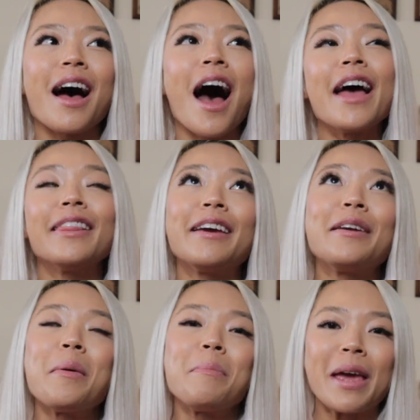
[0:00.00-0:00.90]

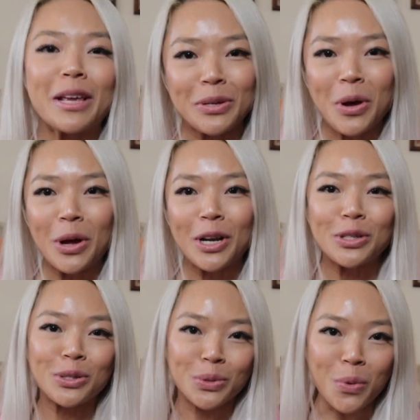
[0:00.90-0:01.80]
Island Maison
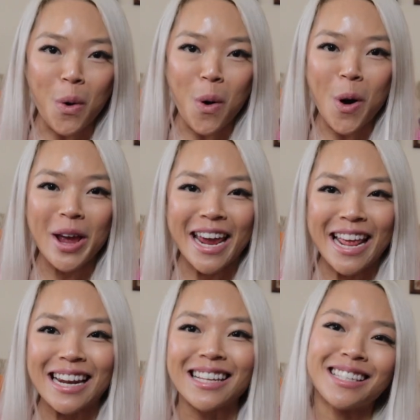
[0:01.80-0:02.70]
store in the